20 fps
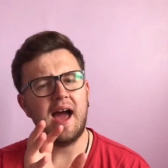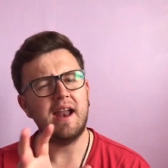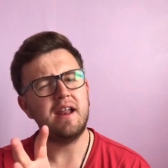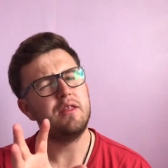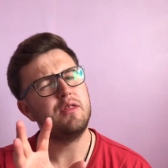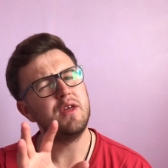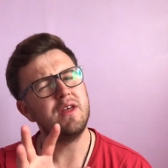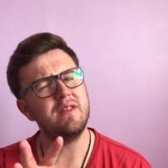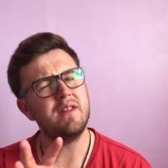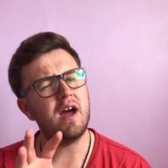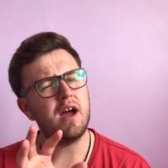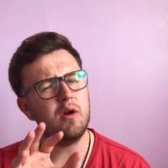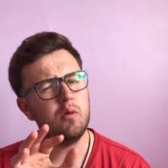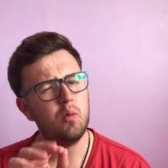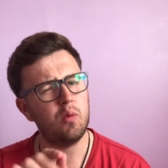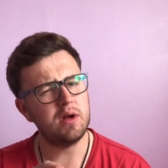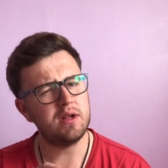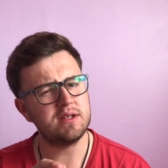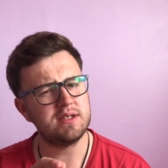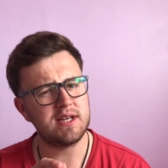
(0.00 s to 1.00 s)
And a thing that I
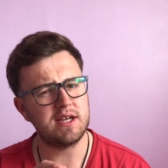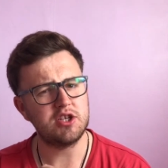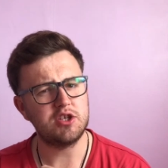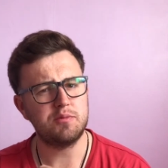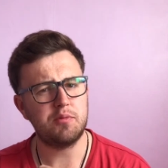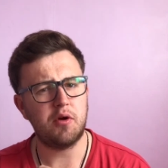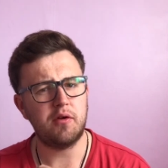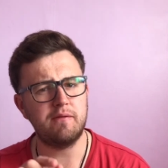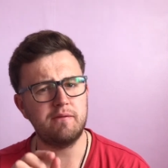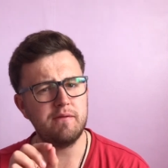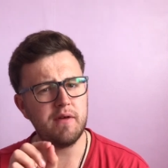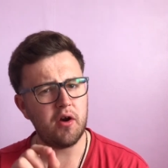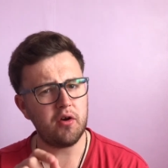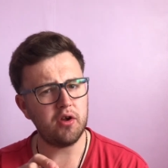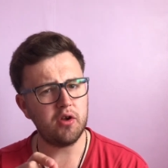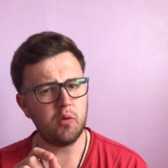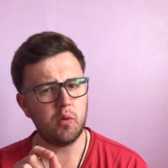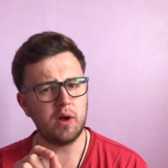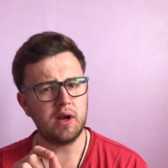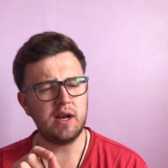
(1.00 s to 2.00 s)
will touch upon
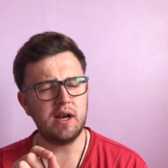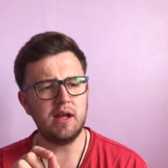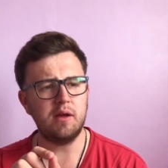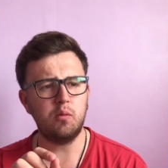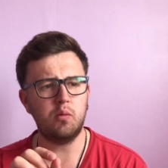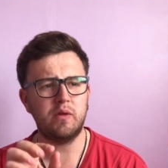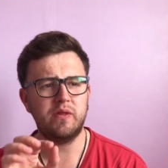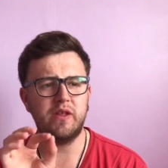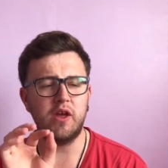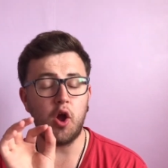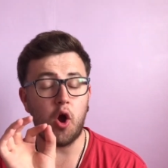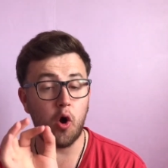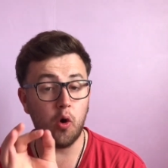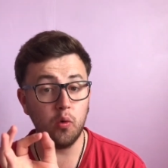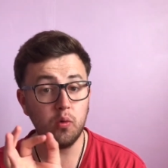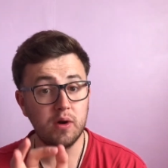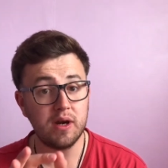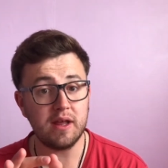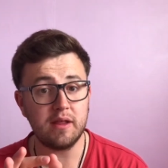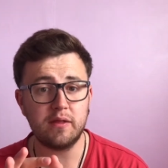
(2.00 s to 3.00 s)
very quickly, the
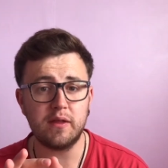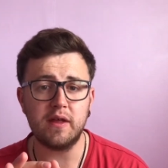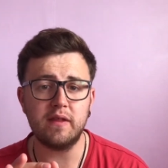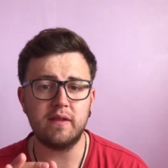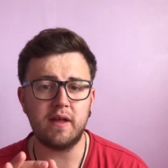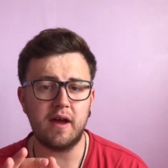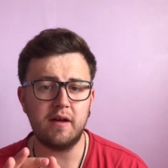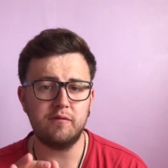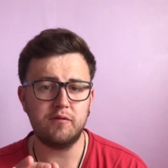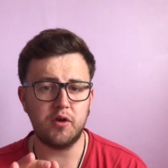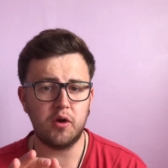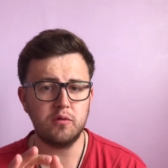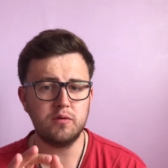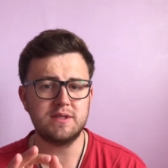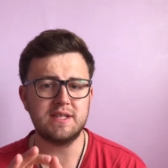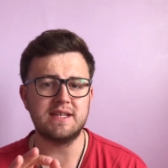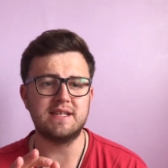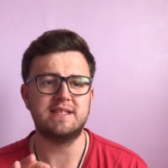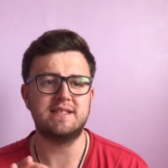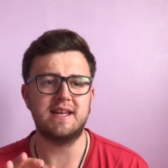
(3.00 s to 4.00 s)
only thing that I've
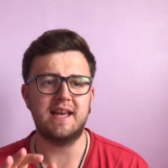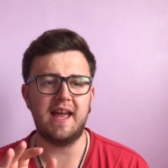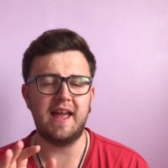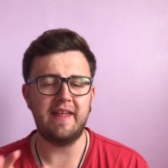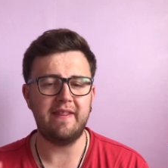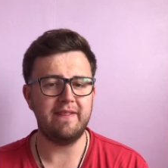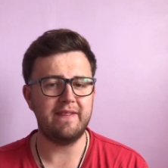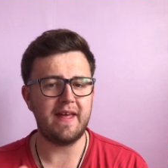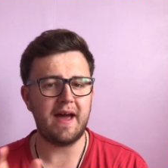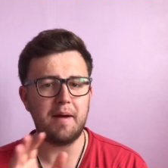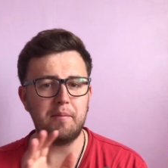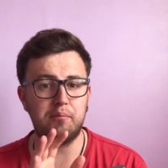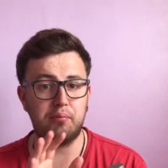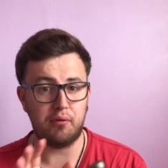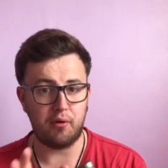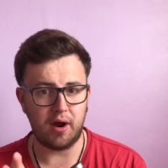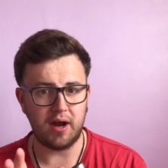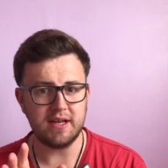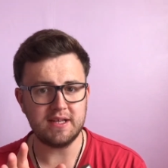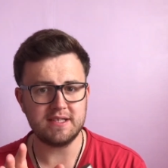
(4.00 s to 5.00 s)
noticed in that
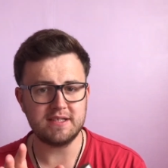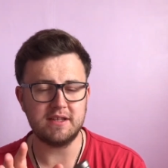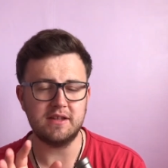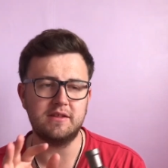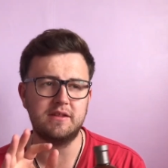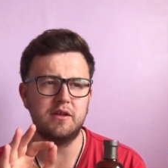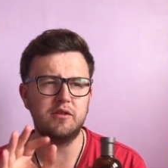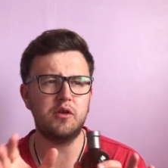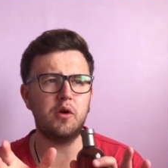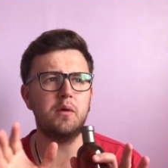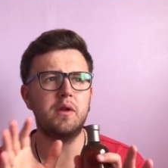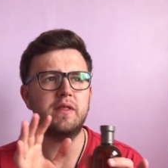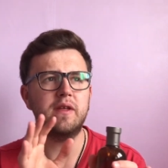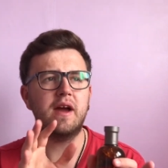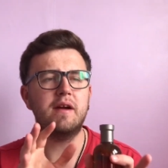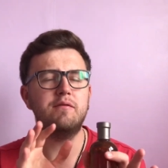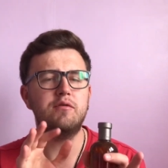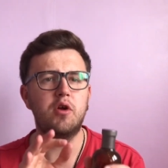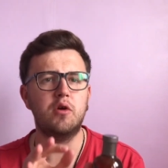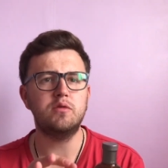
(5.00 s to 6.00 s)
price, the only thing
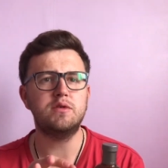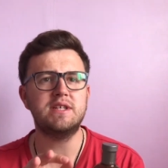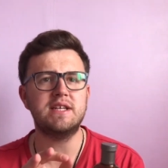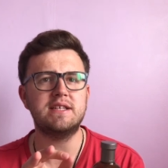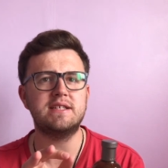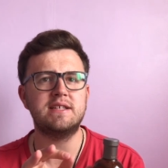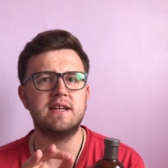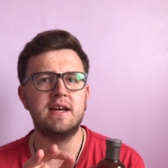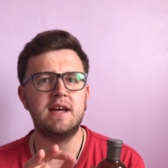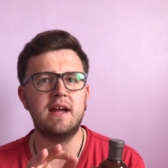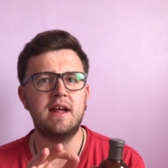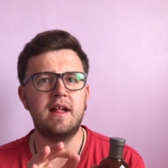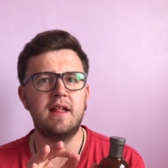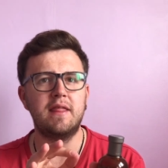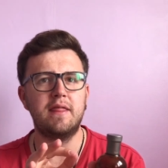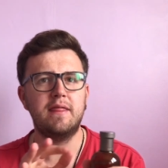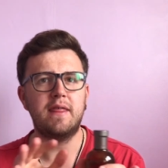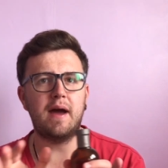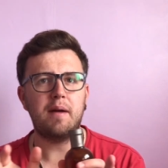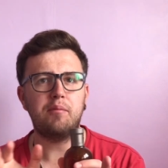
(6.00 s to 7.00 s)
I've noticed
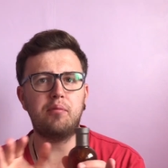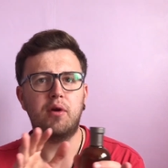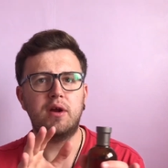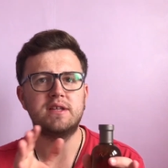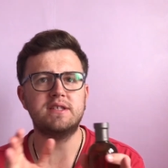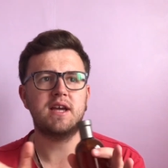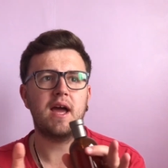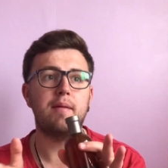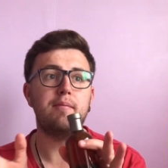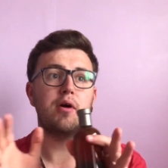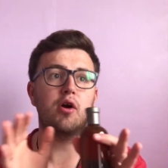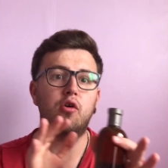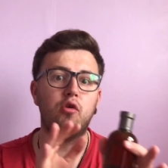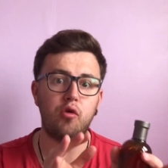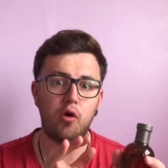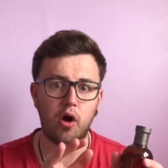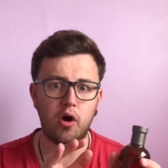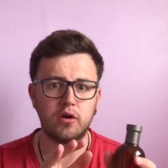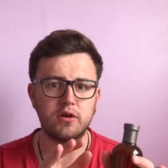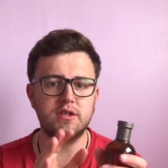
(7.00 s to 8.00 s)
that price come
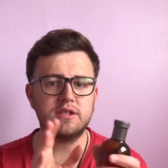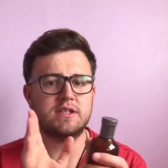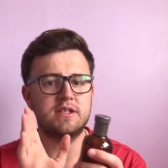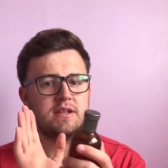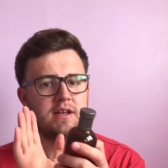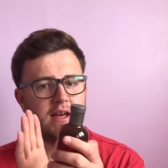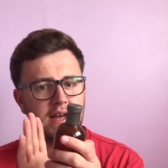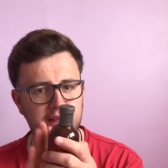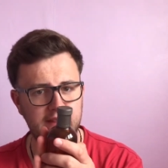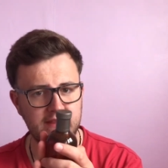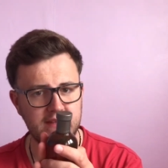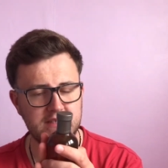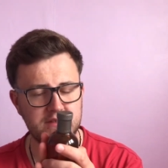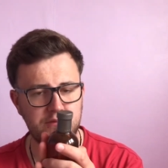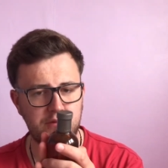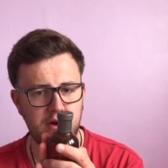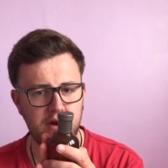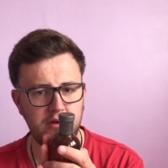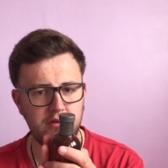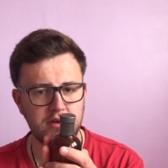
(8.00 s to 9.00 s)
across in this
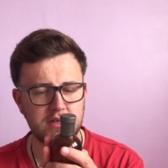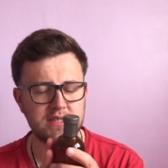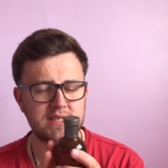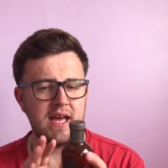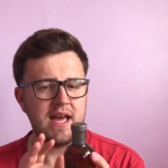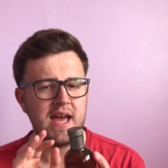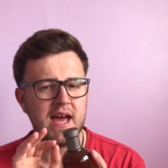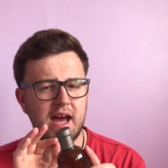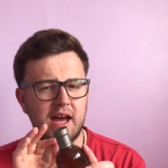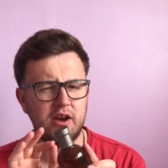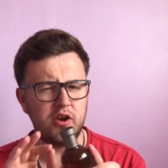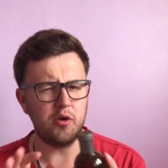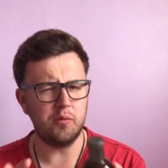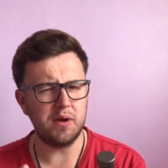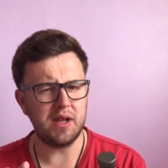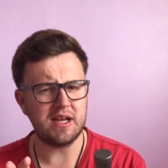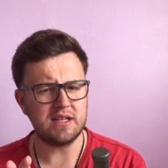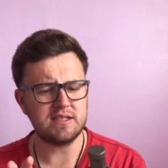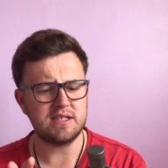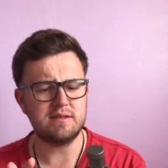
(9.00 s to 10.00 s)
fragrance, and
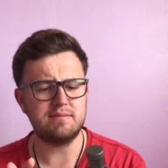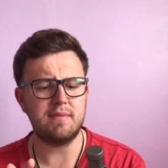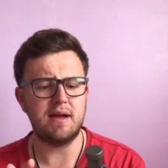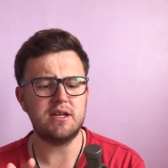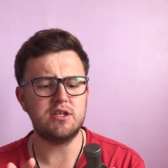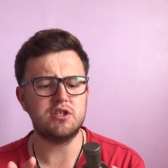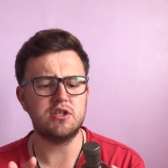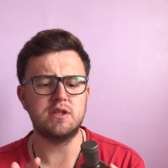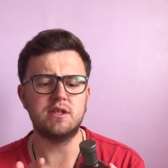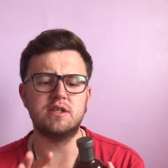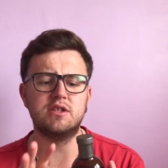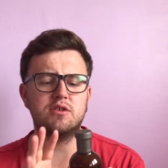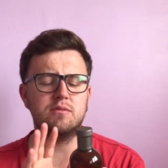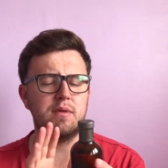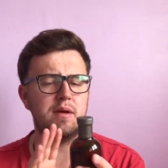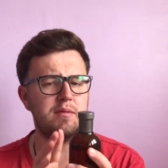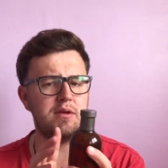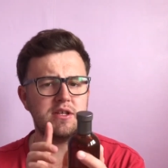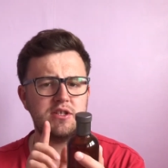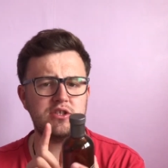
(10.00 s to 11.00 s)
nobody else has mentioned this, so
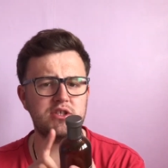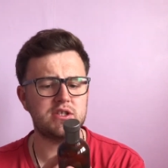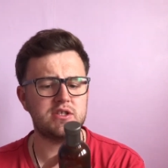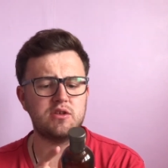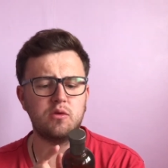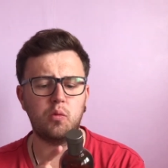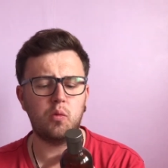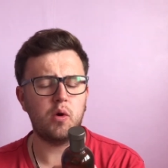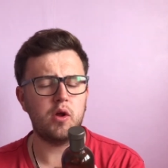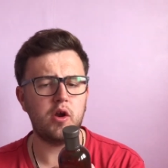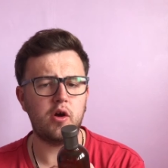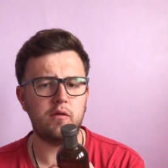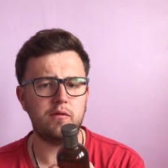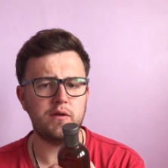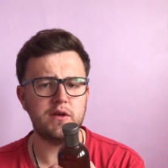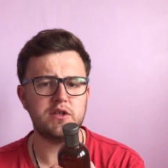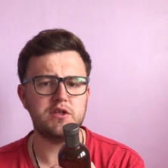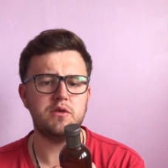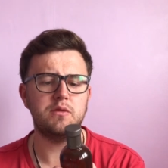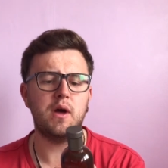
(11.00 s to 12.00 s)
maybe it's just a one-off
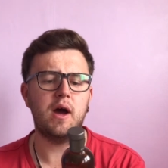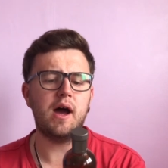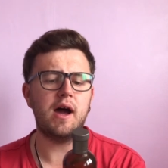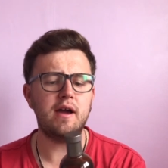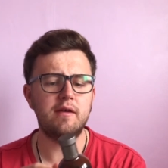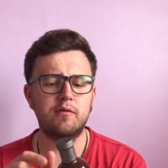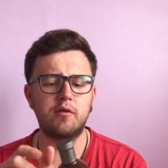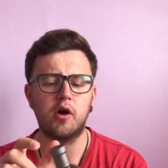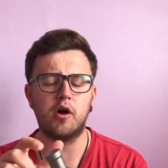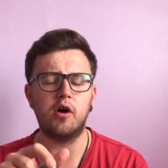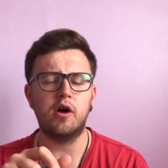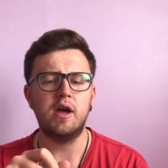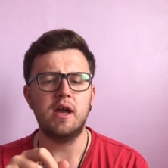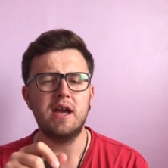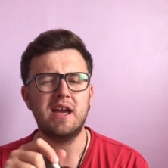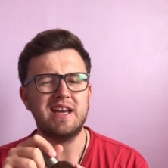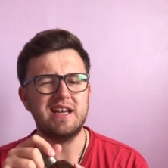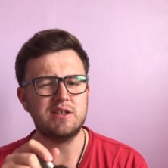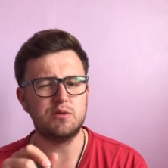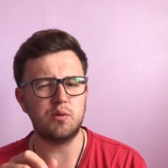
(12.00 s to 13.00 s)
issue that I've got,
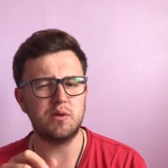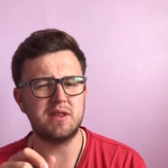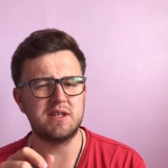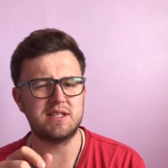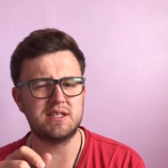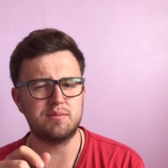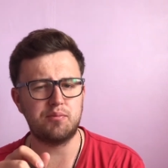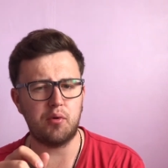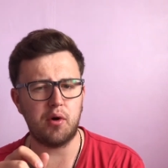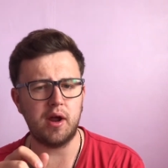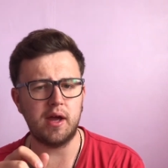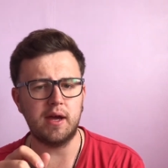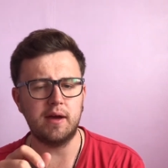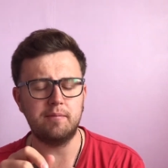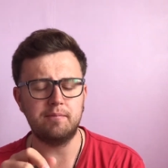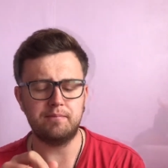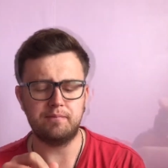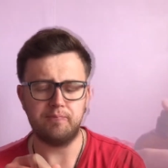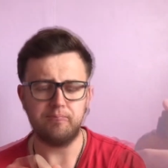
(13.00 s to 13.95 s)
is with the sprayer.